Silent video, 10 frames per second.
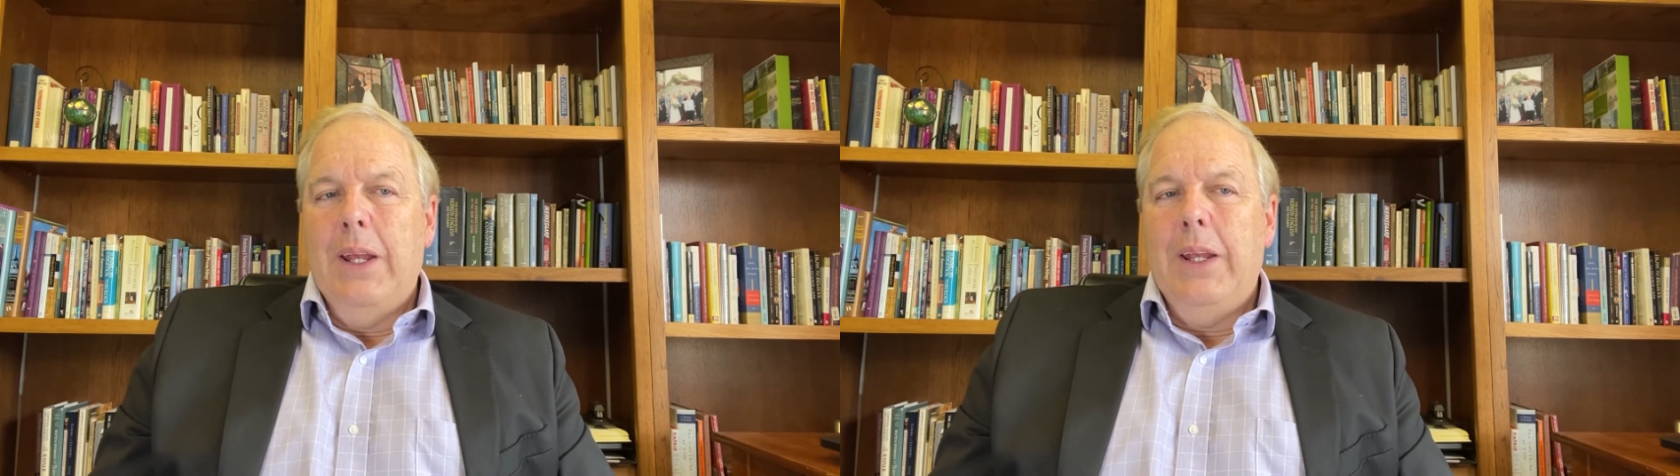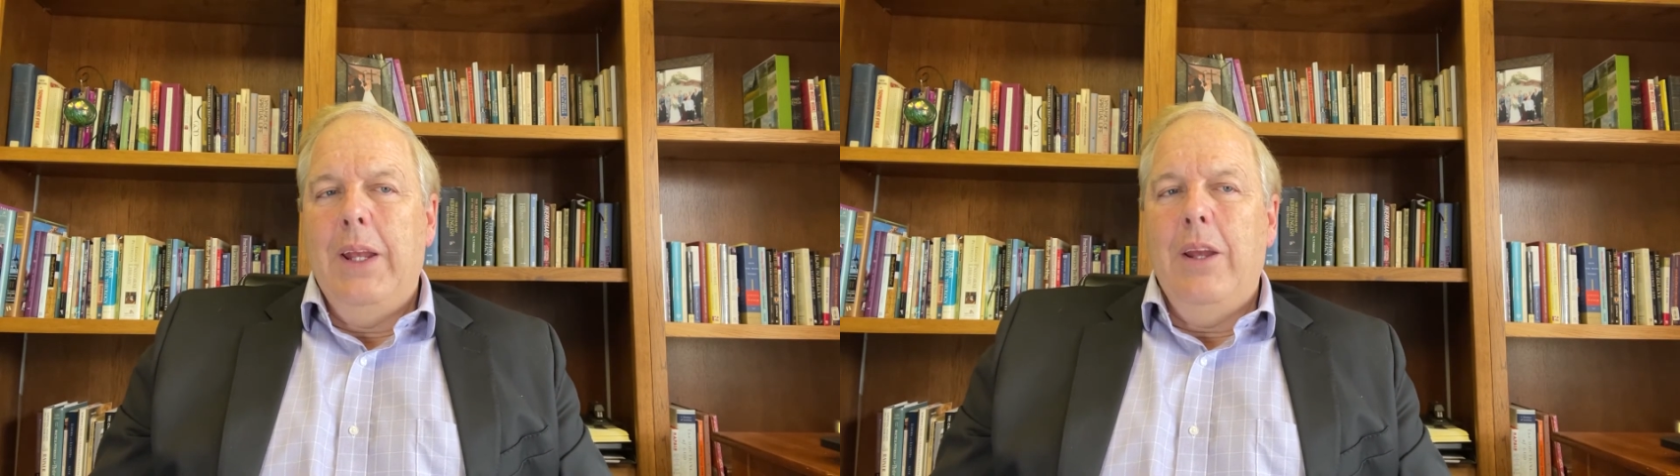
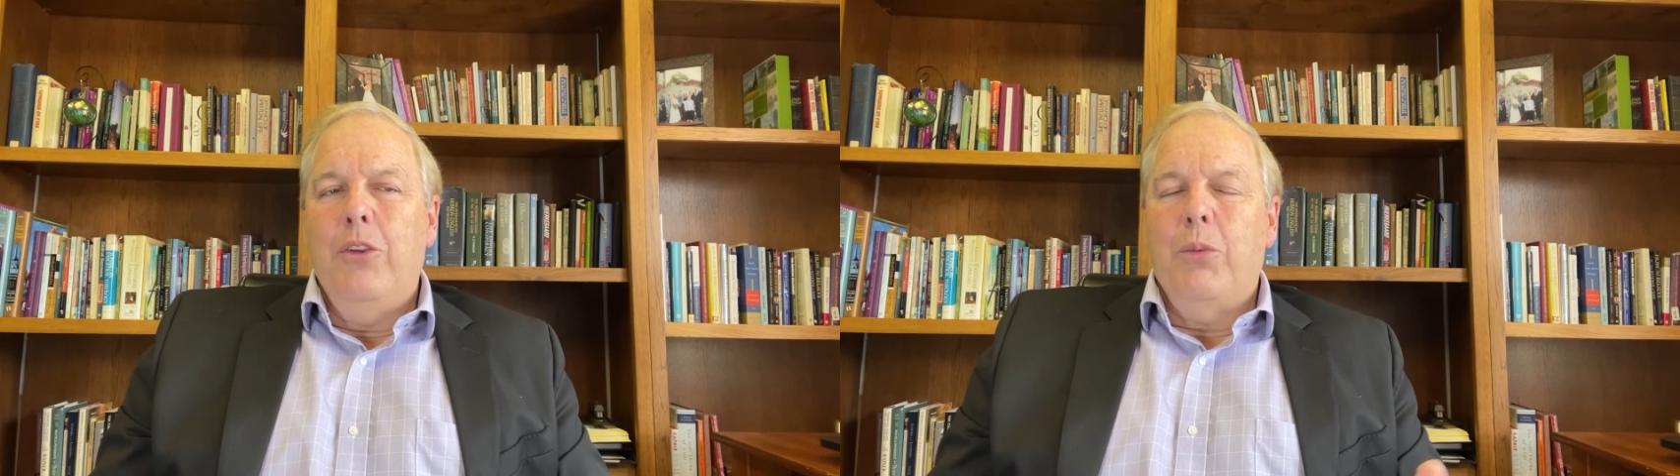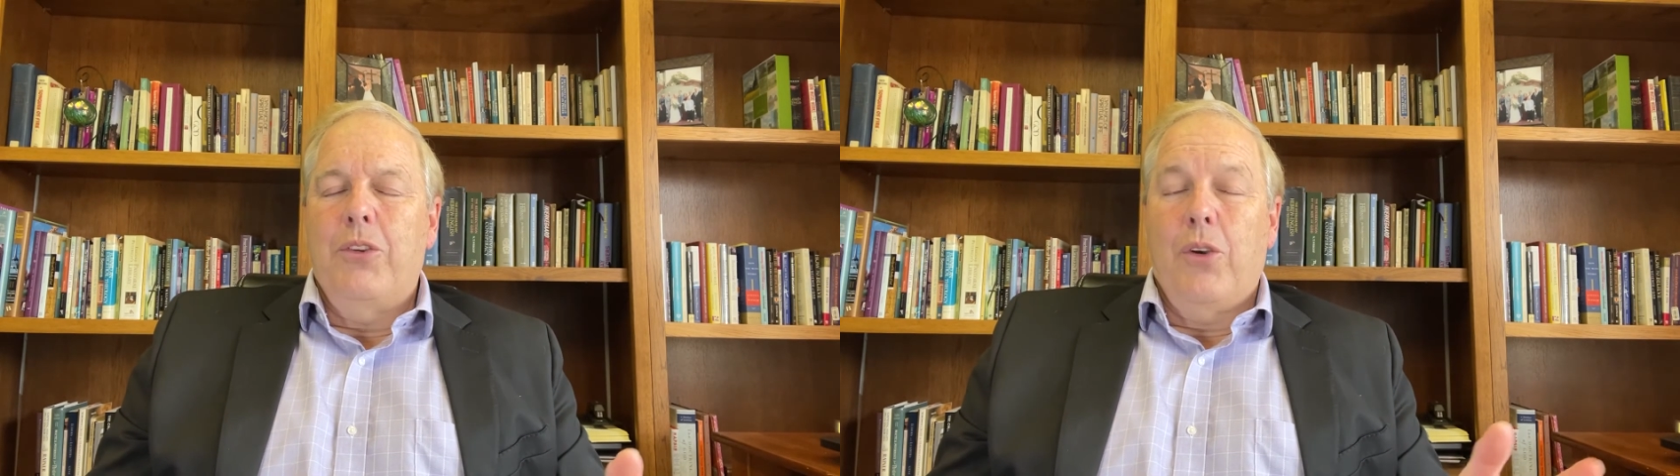He
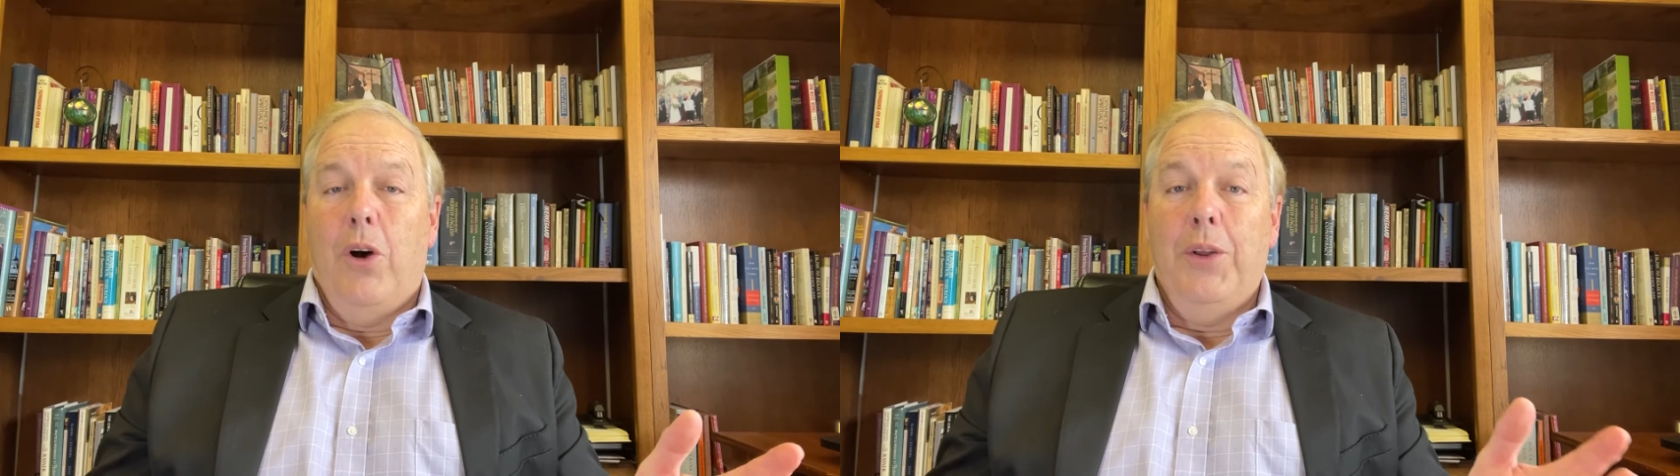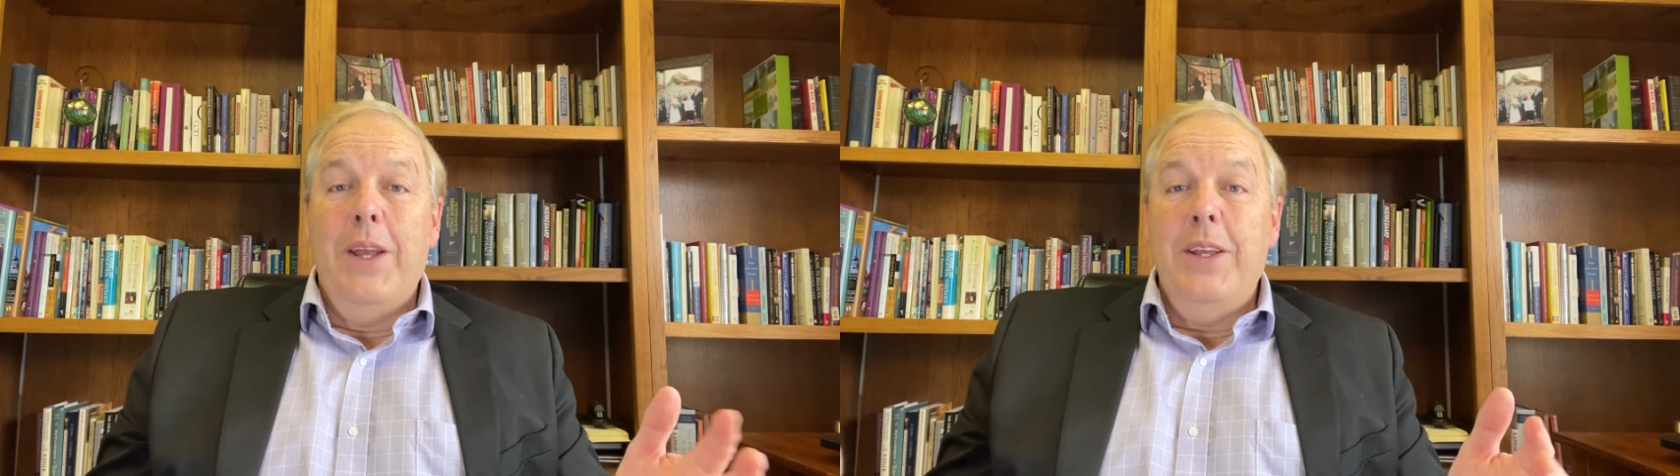is what's
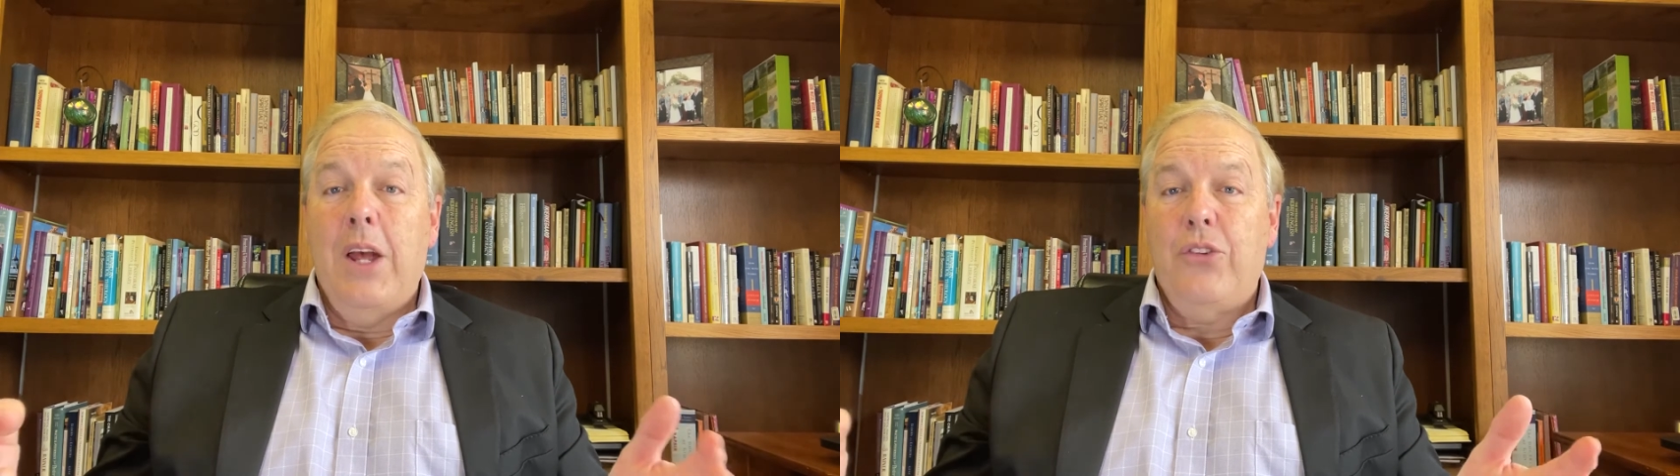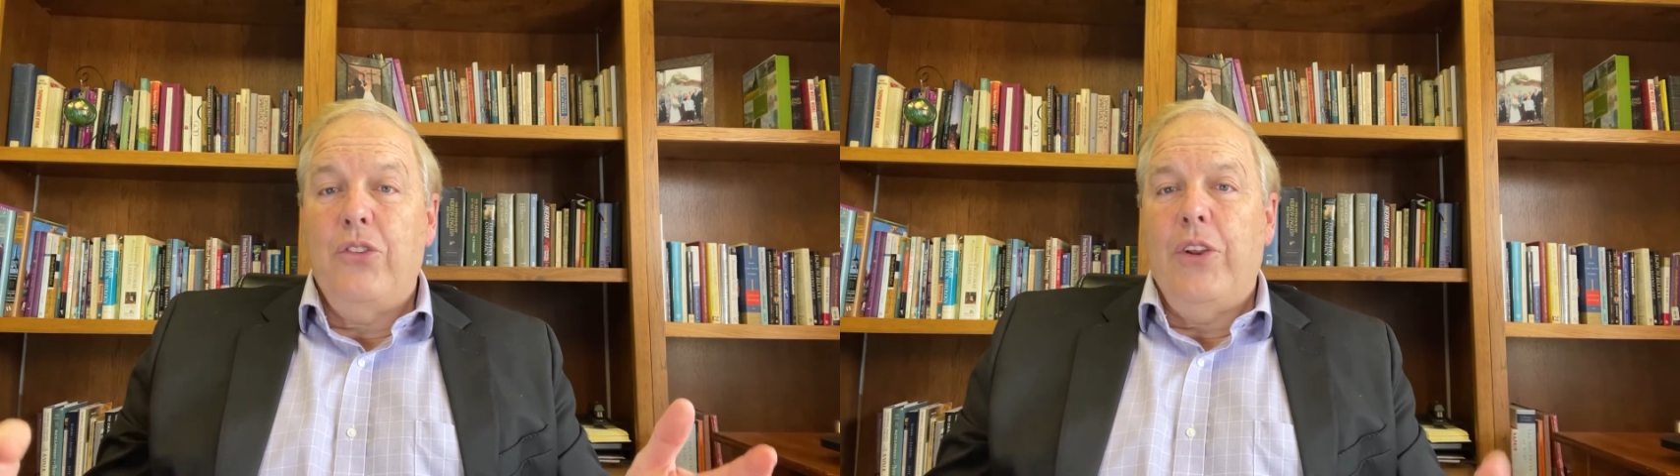called a
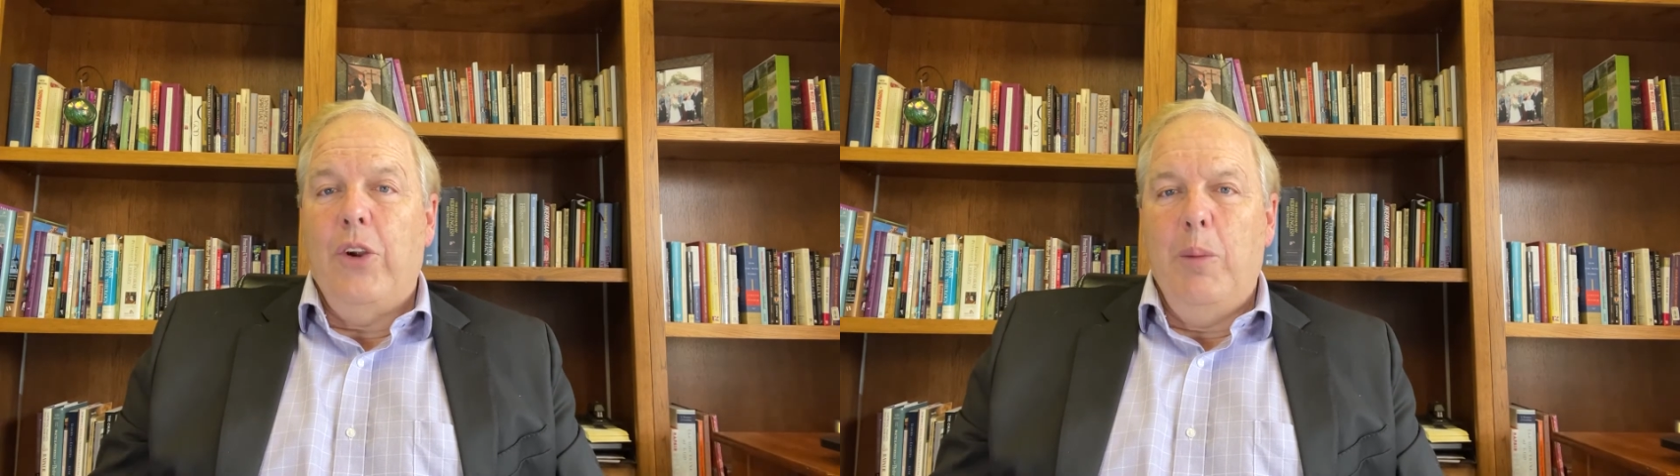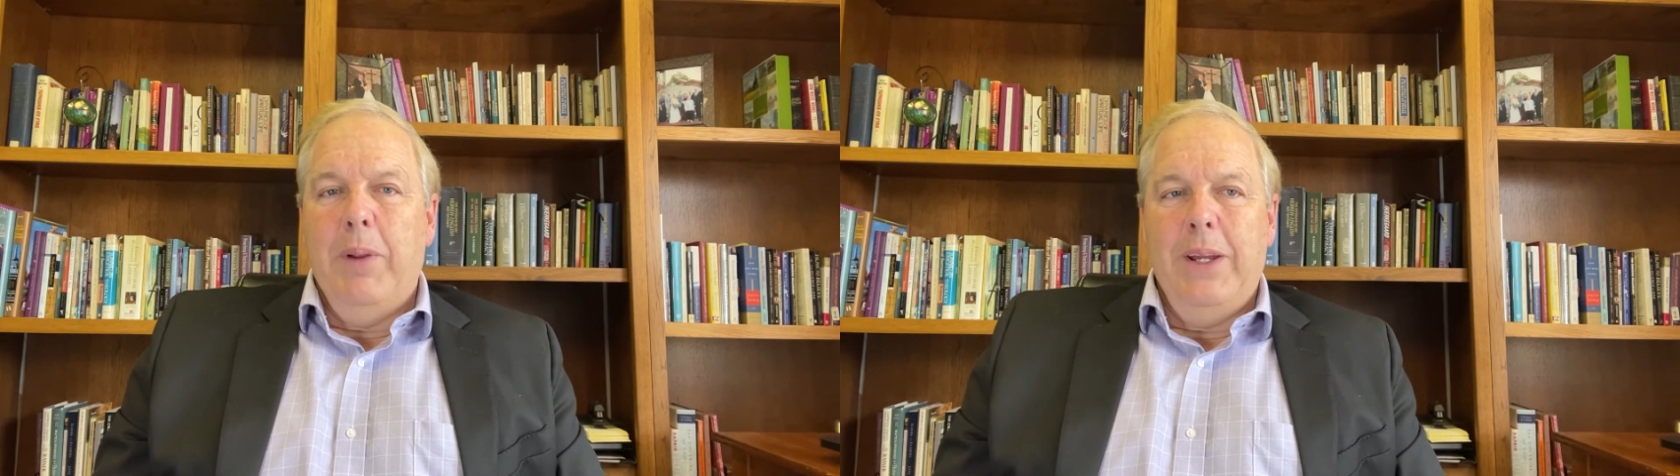
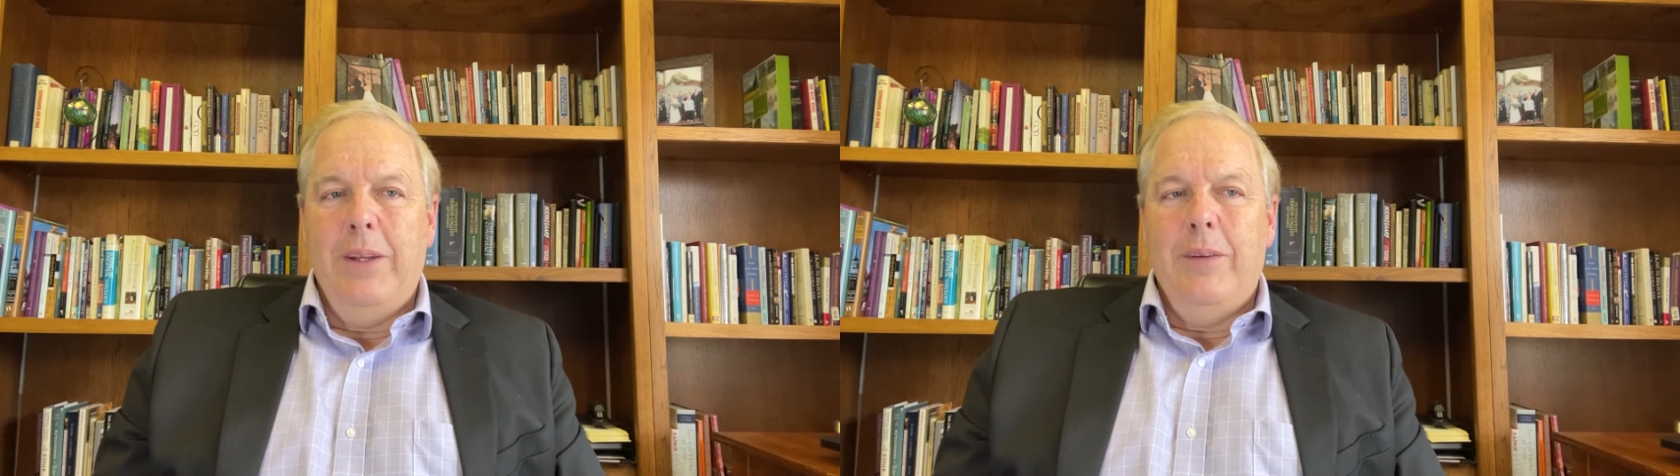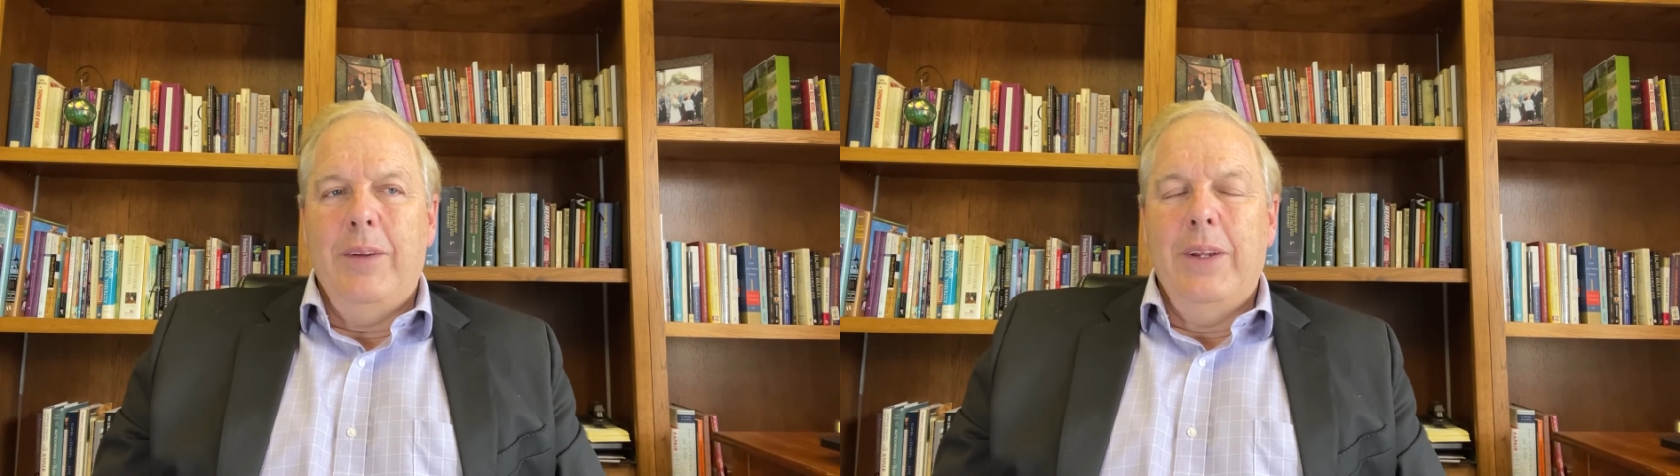necessary being